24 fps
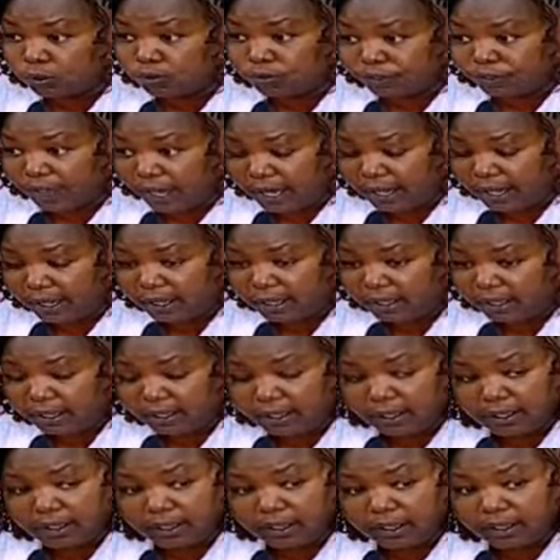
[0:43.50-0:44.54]
to thank
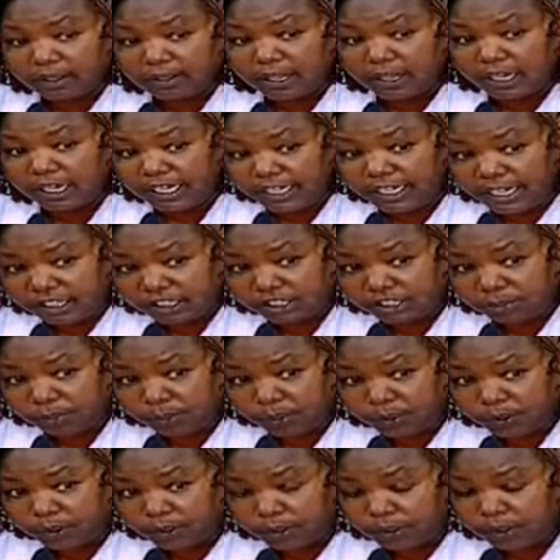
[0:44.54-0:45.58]
the
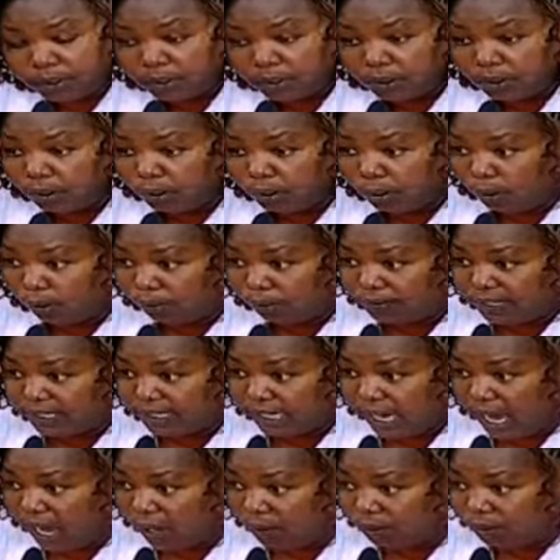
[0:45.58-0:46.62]
leadership of
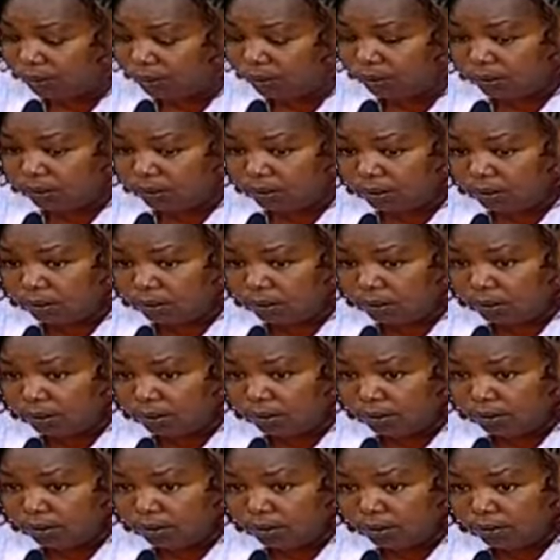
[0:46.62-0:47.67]
this House
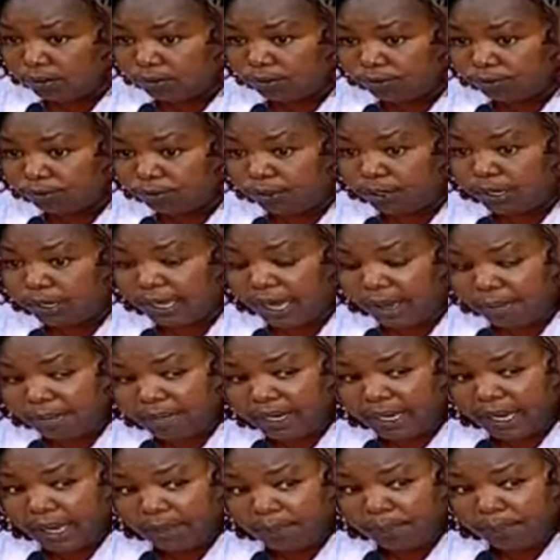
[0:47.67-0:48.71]
for
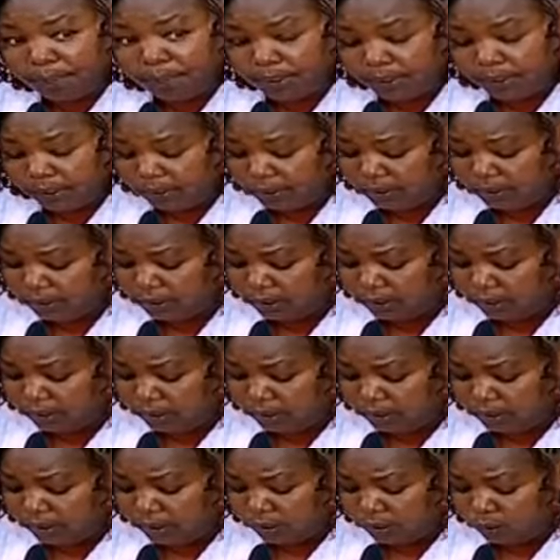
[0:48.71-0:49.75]
coming up
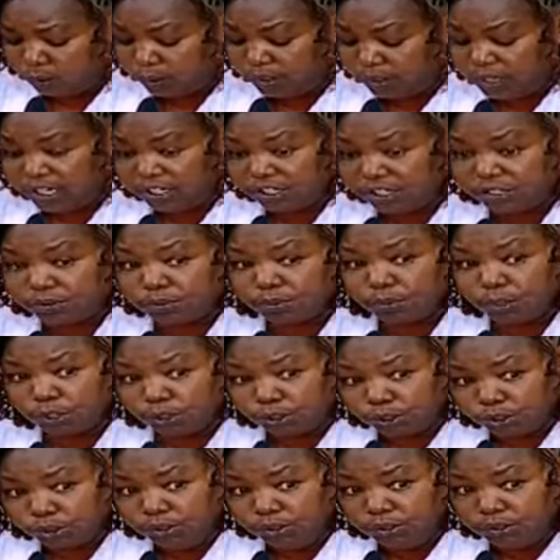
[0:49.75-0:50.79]
with this
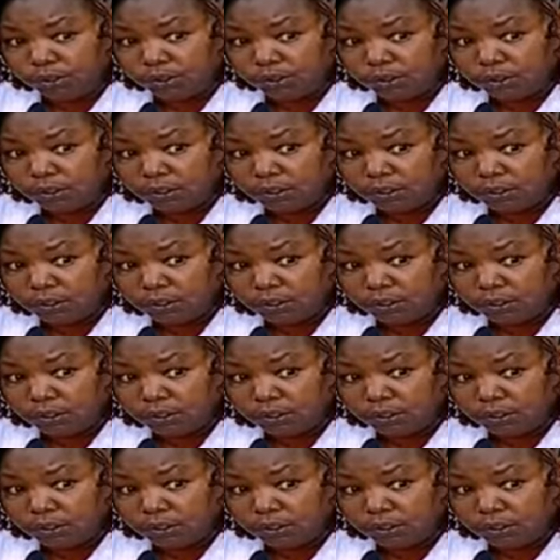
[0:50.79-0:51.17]
motion